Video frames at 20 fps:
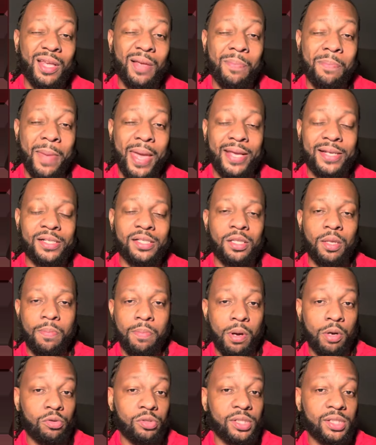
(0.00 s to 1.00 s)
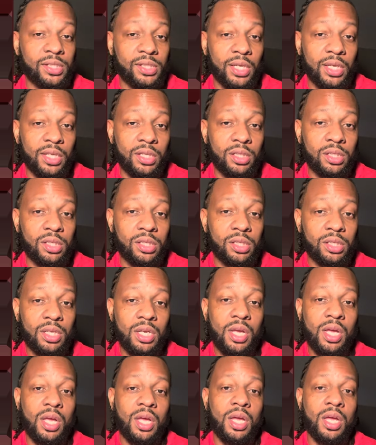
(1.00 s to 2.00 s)
makes the most sense.
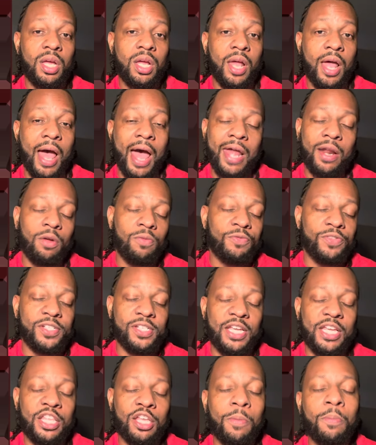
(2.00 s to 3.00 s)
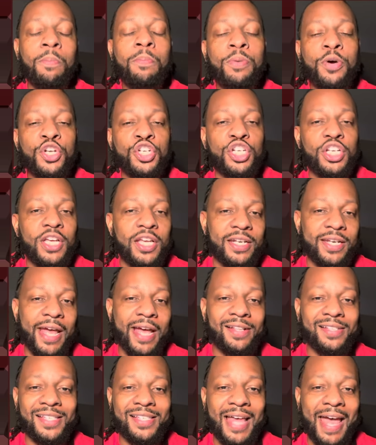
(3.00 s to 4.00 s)
I don't see them pushing it
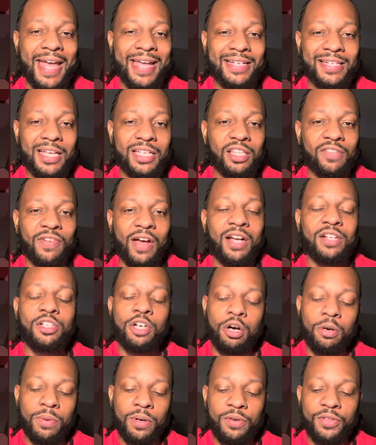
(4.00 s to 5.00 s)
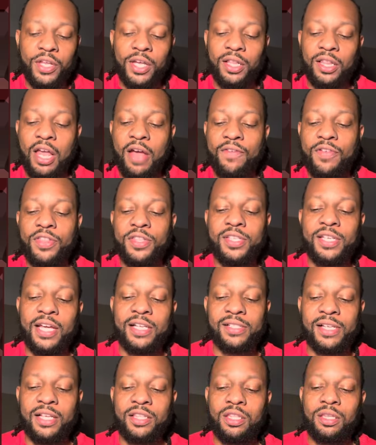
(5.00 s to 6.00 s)
down to the 18th of October. The 11th
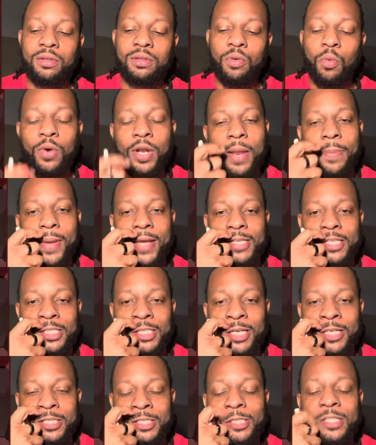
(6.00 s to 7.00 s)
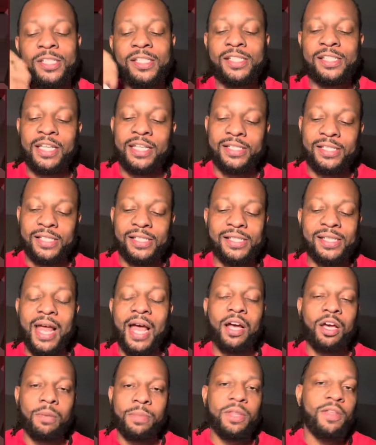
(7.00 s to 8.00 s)
sounds like the one that makes sense since it's
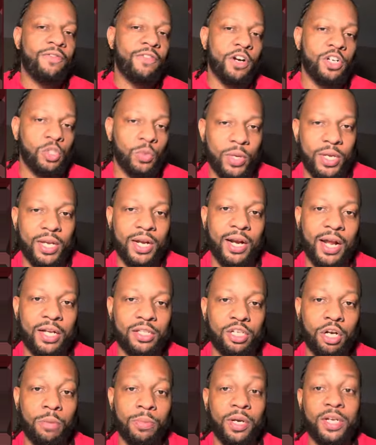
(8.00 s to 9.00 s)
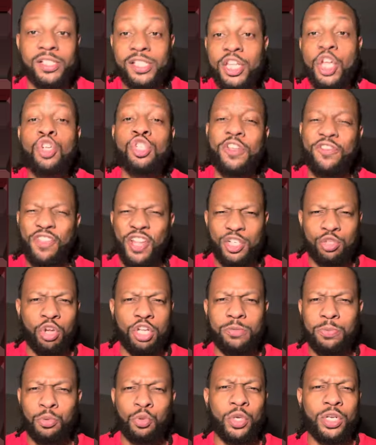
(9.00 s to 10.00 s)
not going to be the first weekend in October because it usually
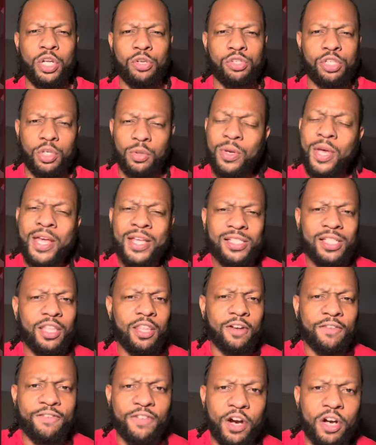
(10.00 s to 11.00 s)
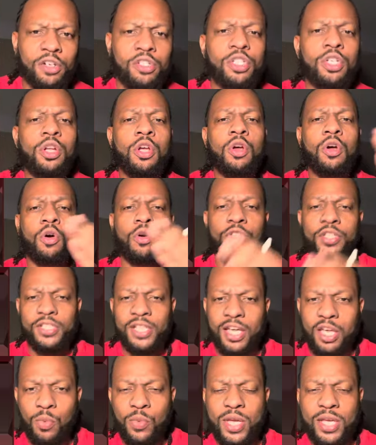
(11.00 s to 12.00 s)
fluctuates between those two. It's either the first or the
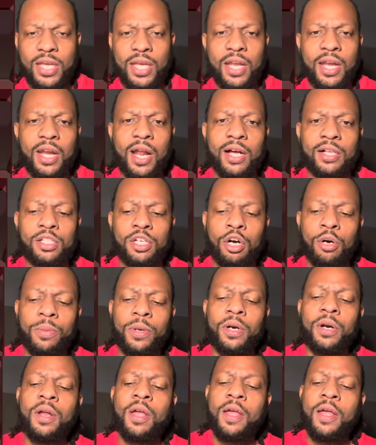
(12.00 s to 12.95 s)
second weekend in October.